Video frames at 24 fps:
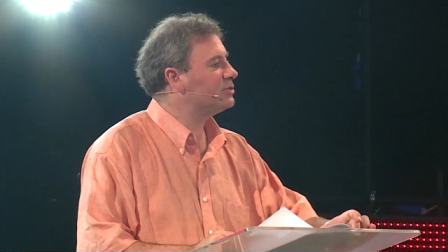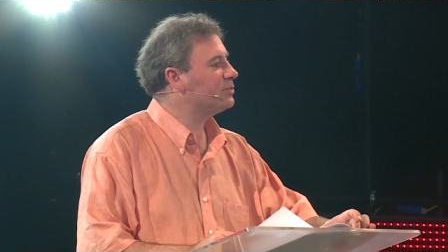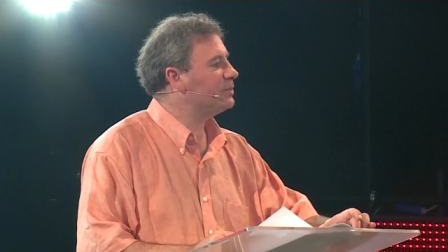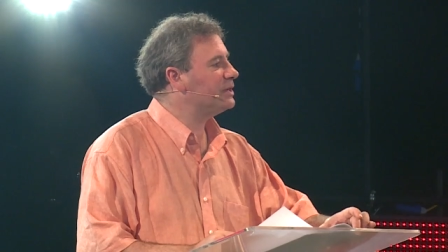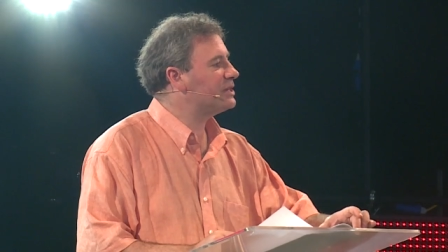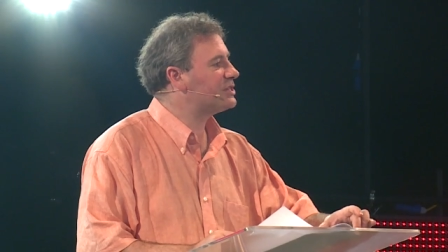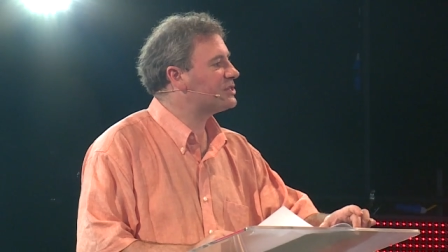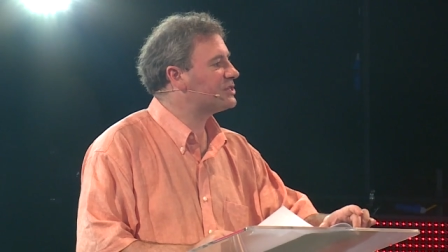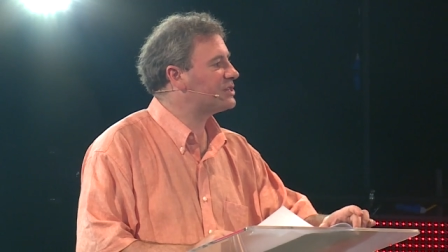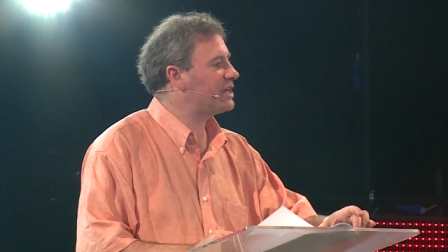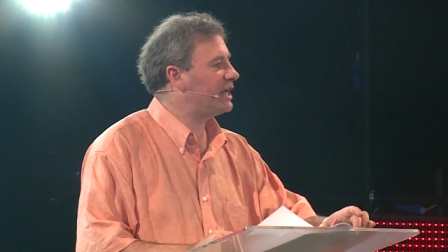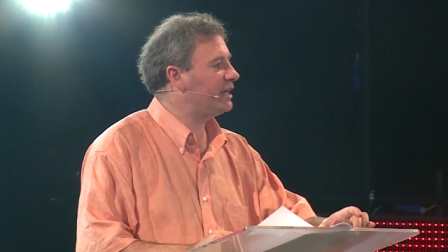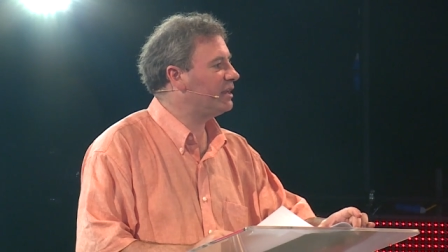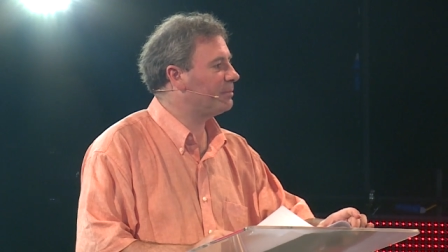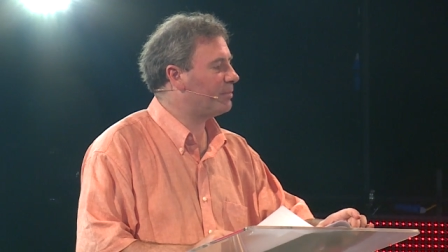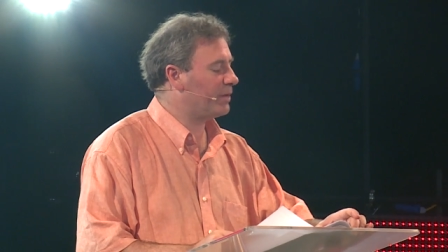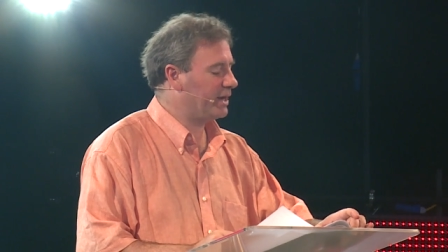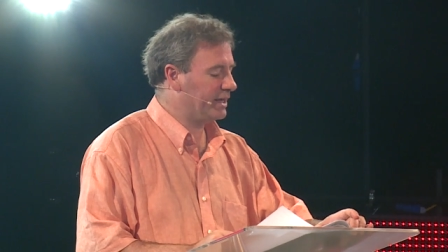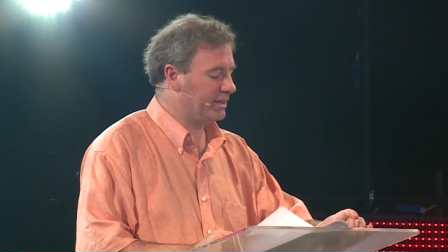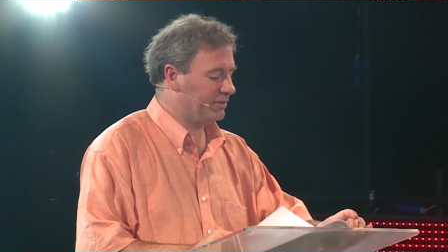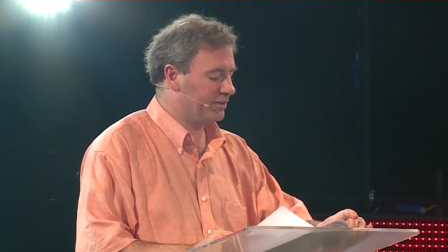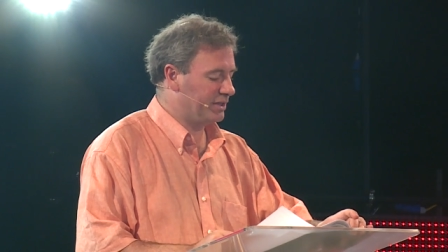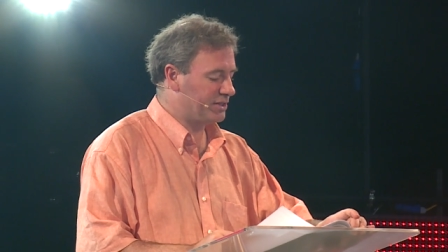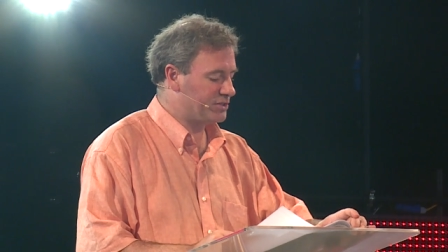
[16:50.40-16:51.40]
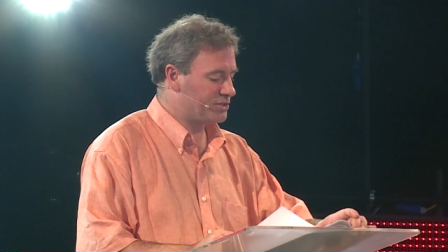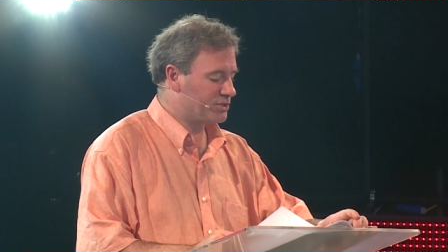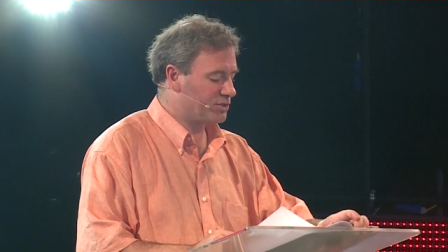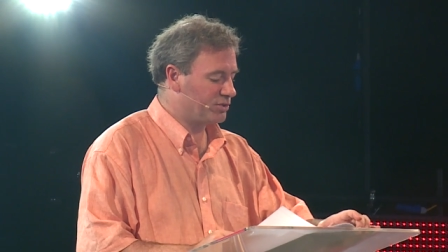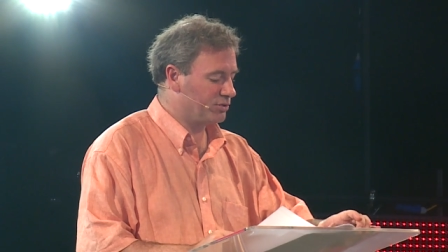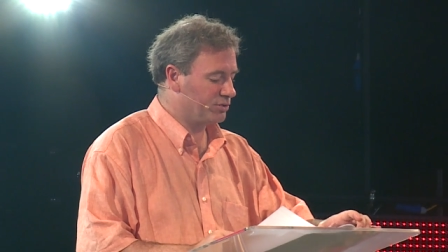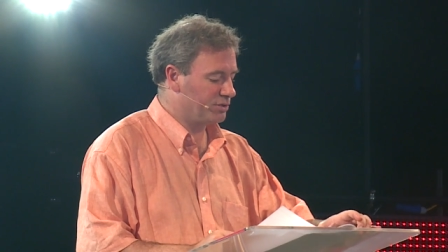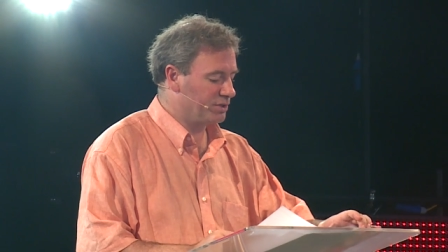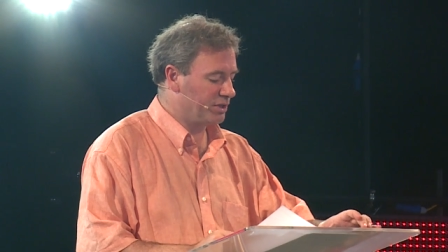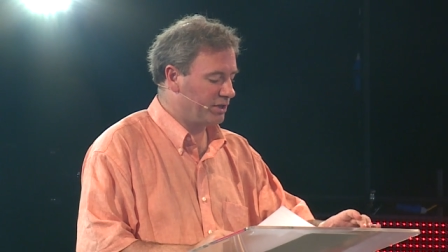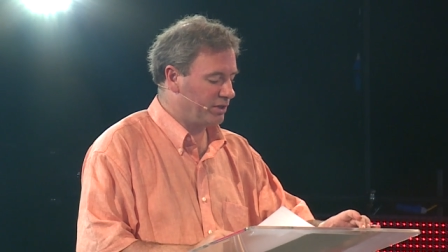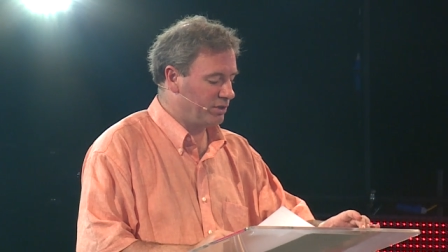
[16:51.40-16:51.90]
do we celebrate this
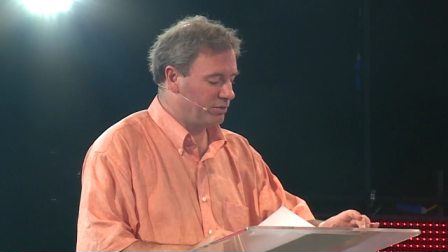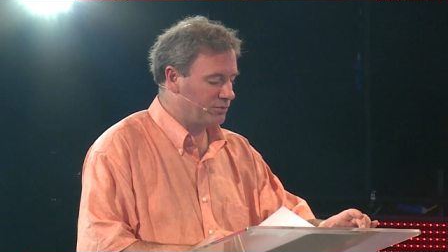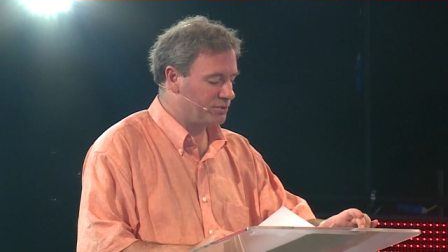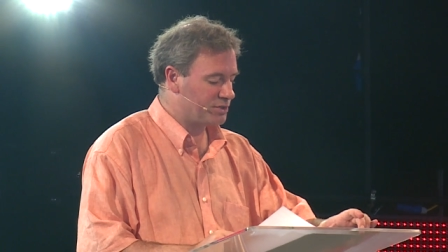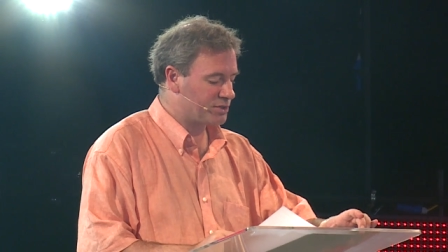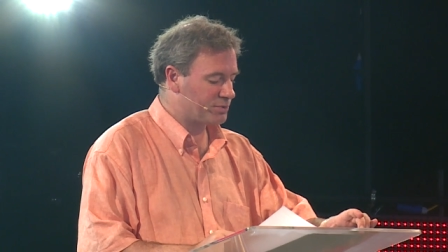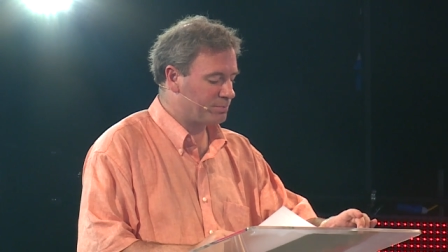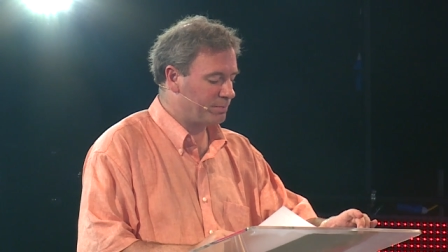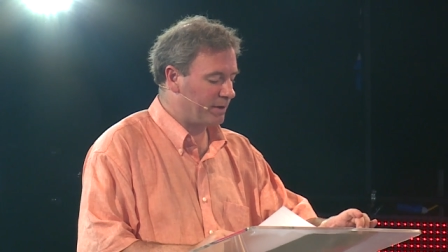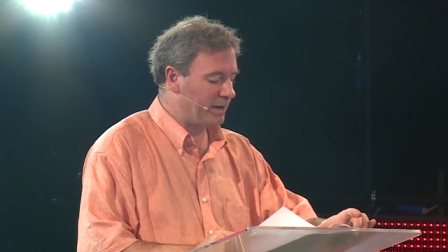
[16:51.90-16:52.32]
good news?